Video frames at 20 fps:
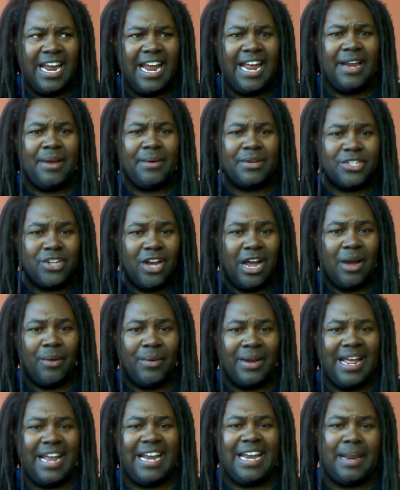And he was
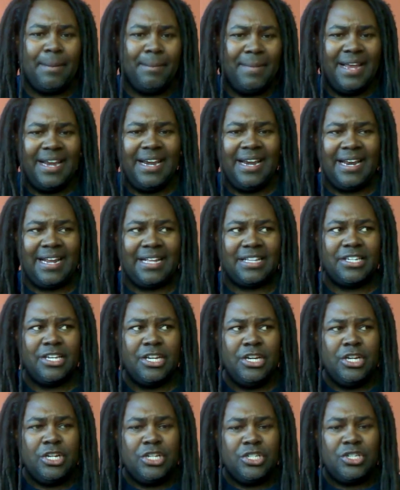caught with it, and he admitted it.
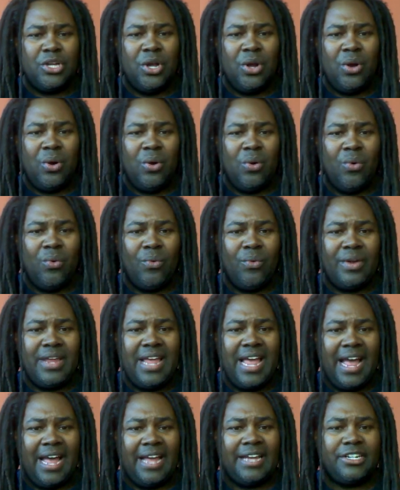So,
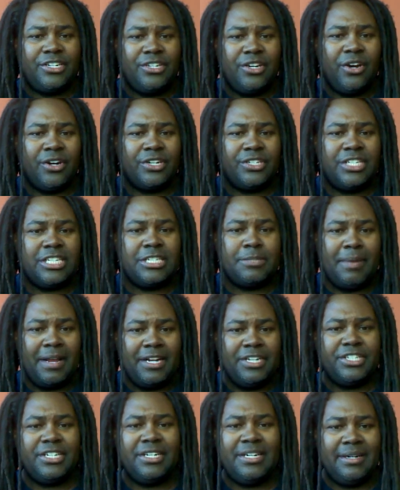yeah, sure,
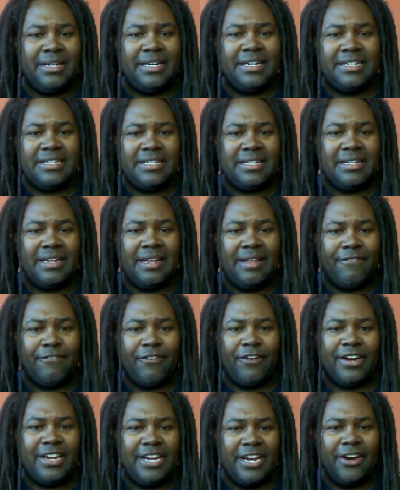suspension
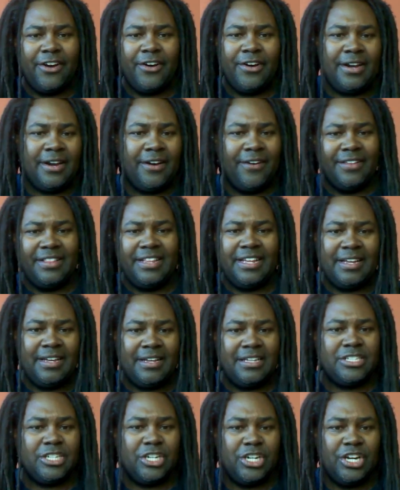for a year and
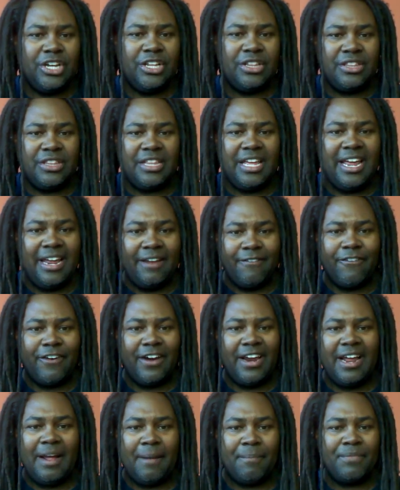everything is a good thing
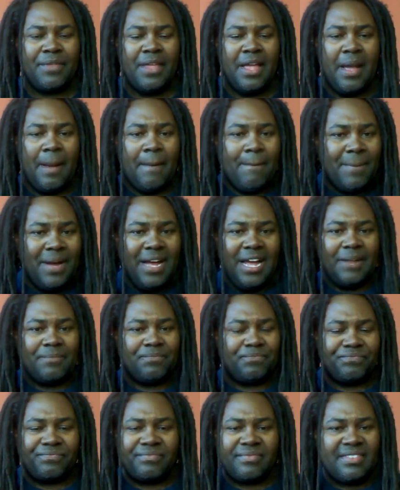for him.
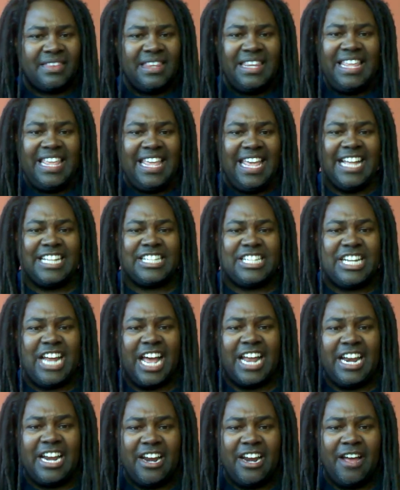But it's
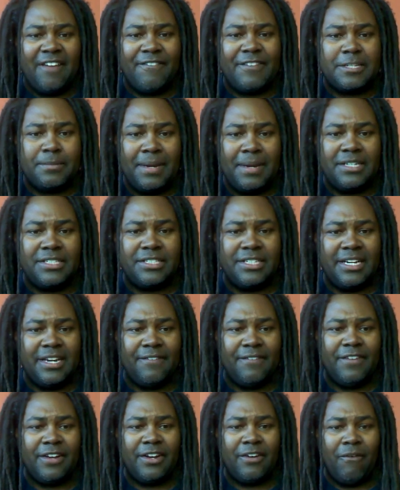not enough,
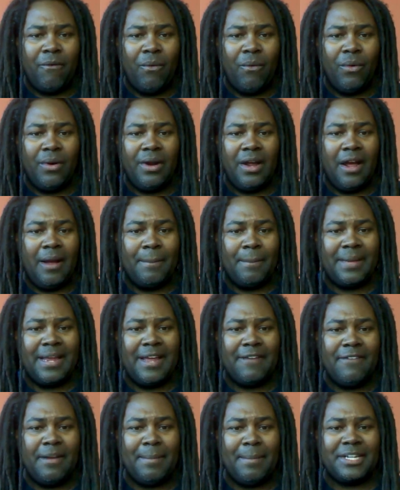especially if you're going to
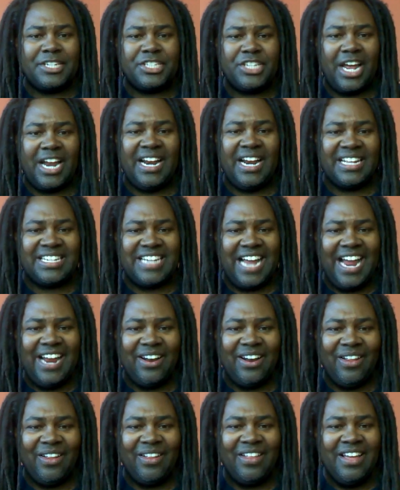give him a shot at a
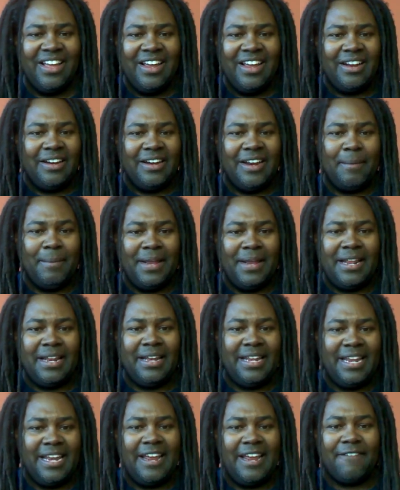title
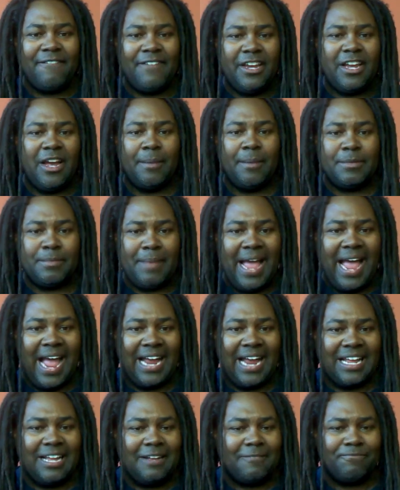immediately if he comes
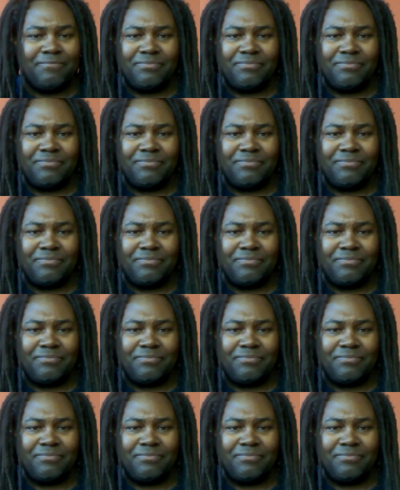back.